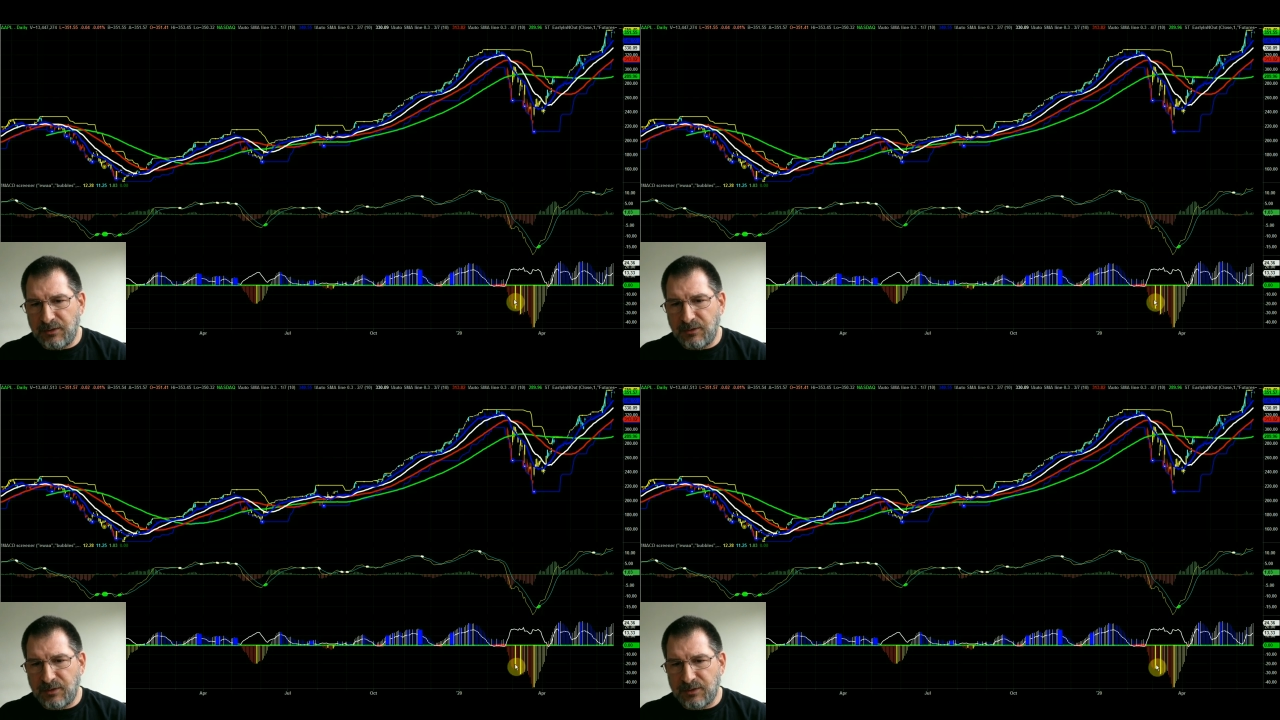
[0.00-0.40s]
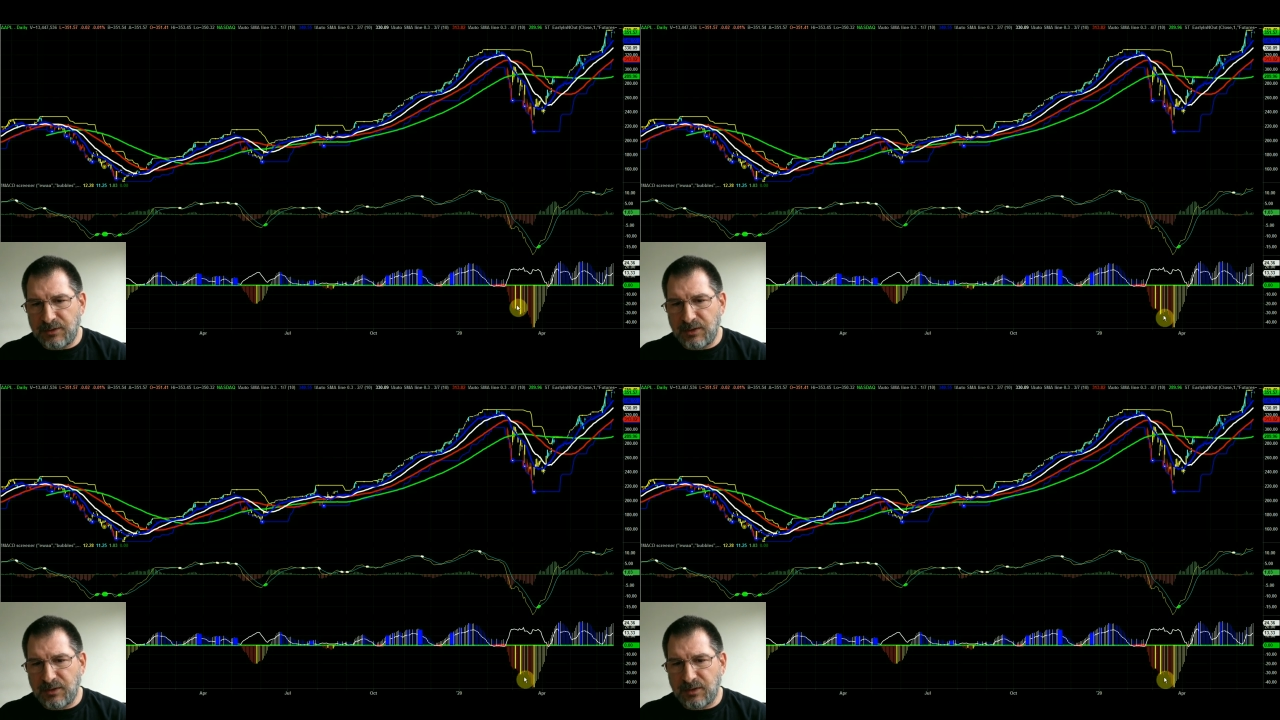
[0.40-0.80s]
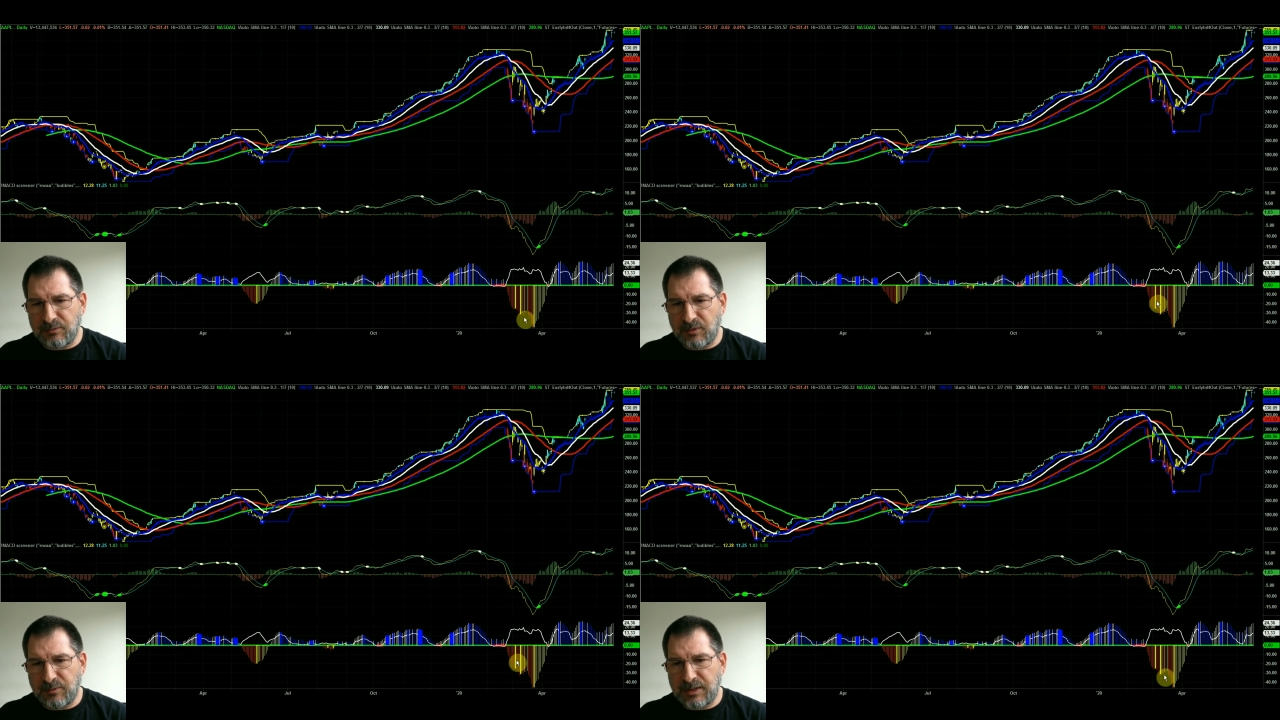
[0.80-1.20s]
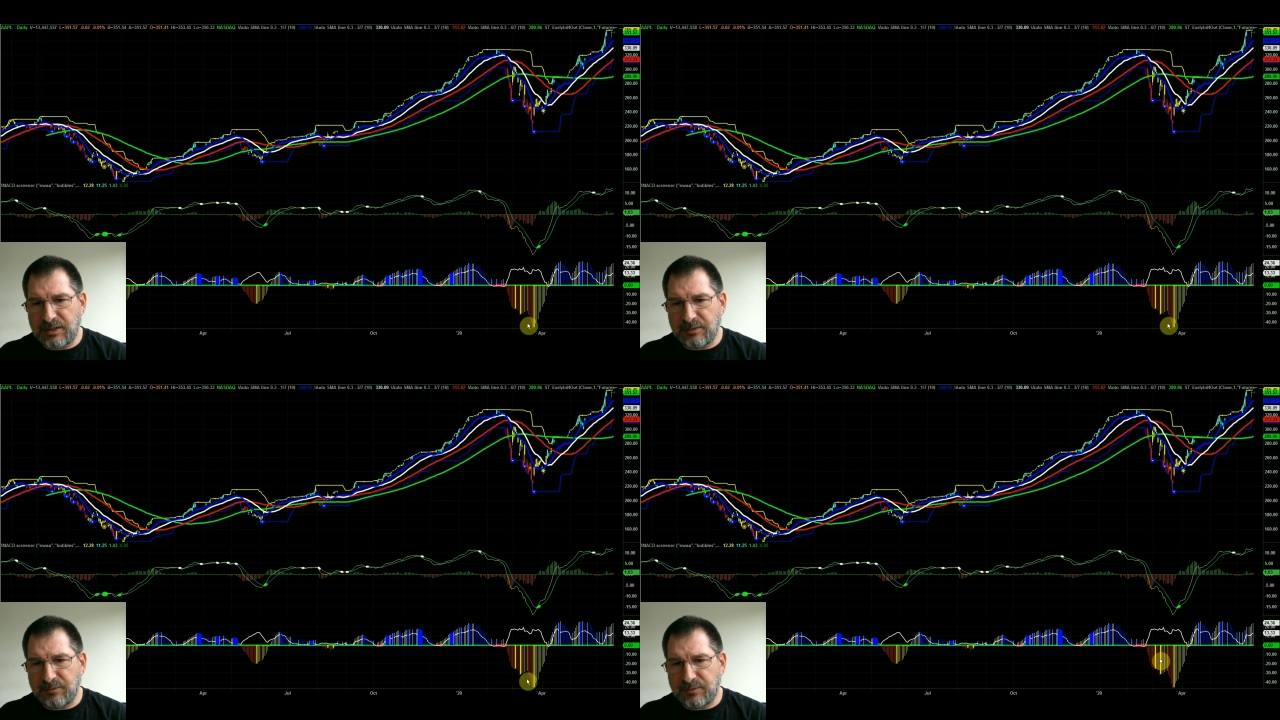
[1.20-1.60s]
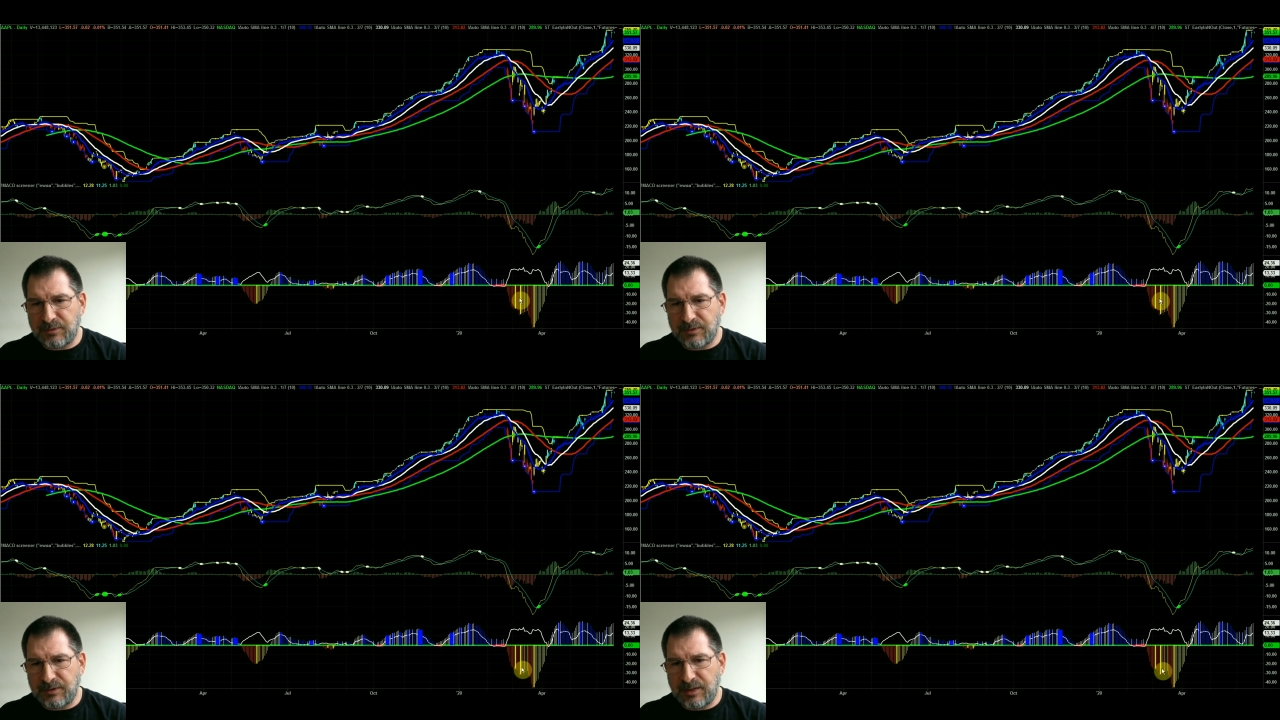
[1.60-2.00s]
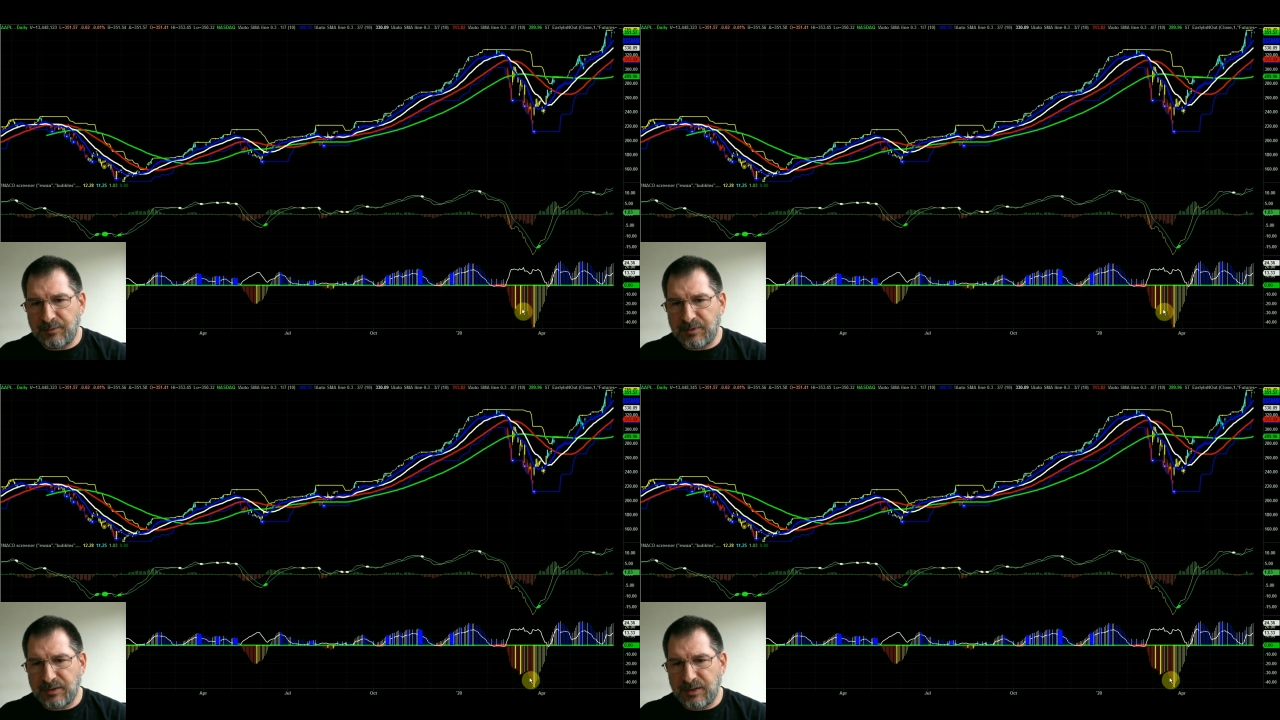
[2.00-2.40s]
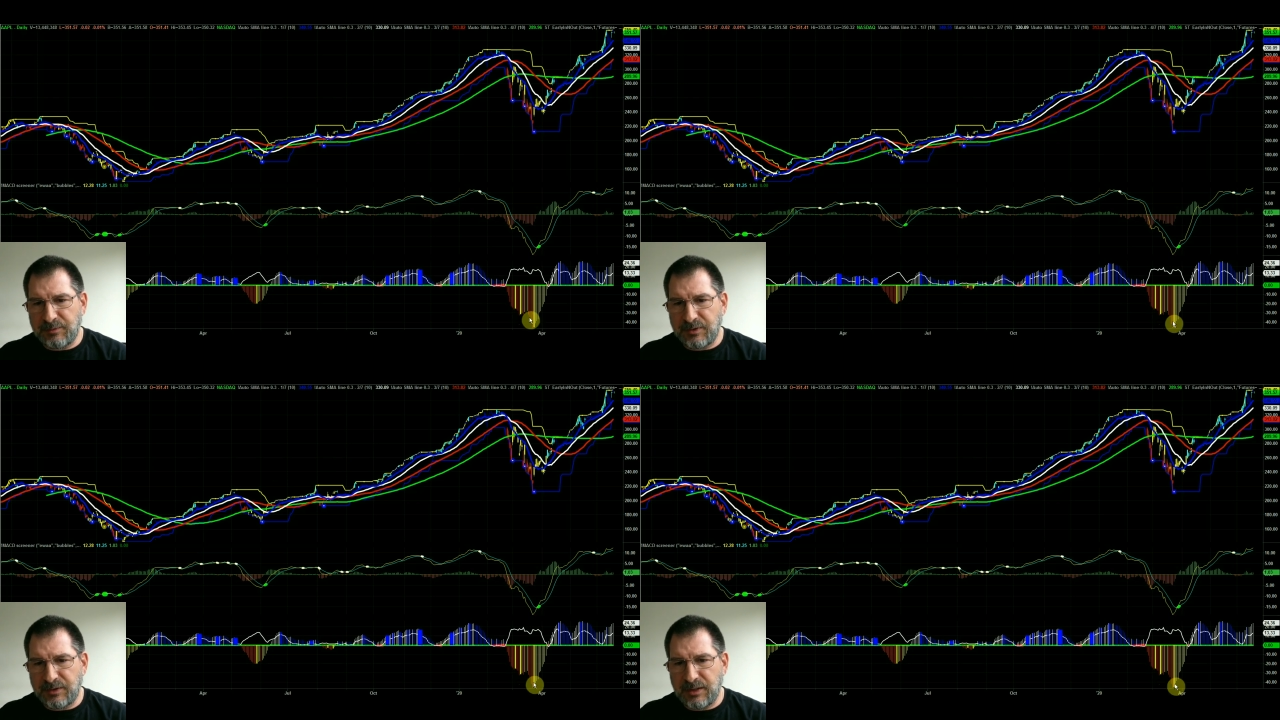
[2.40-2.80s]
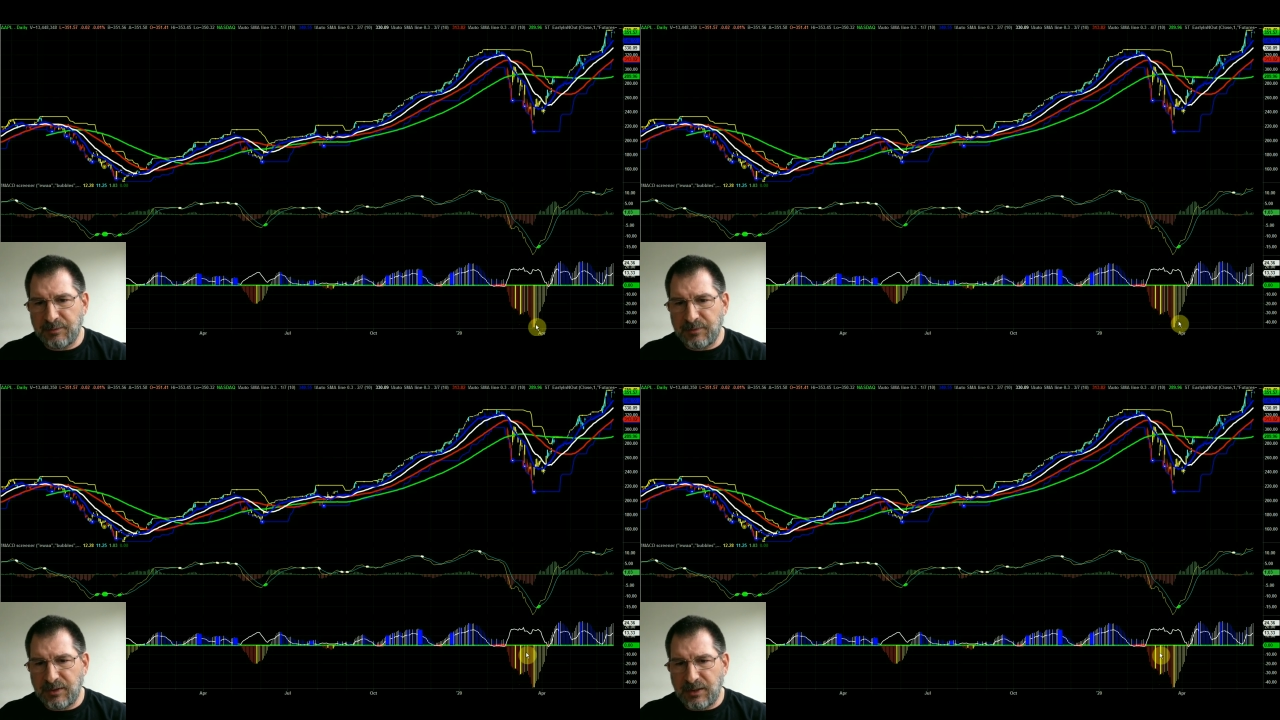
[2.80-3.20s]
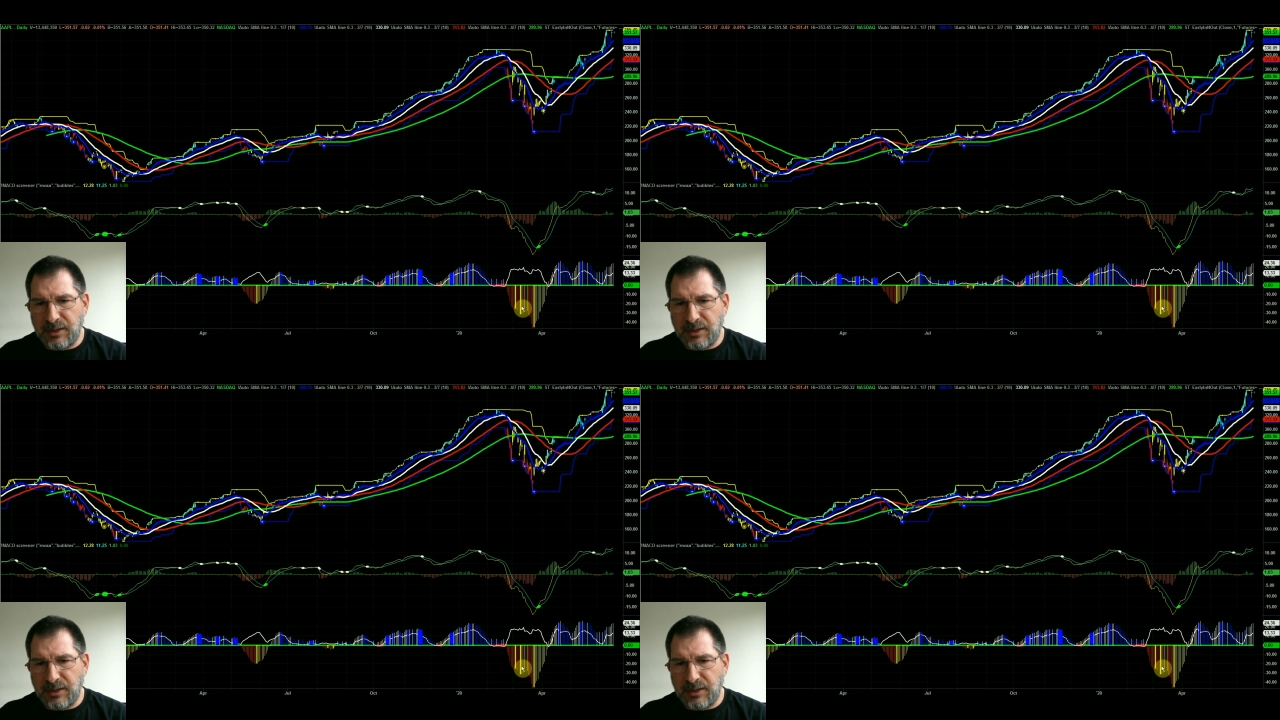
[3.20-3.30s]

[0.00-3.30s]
you can see that the momentum dipped and dipped and dipped.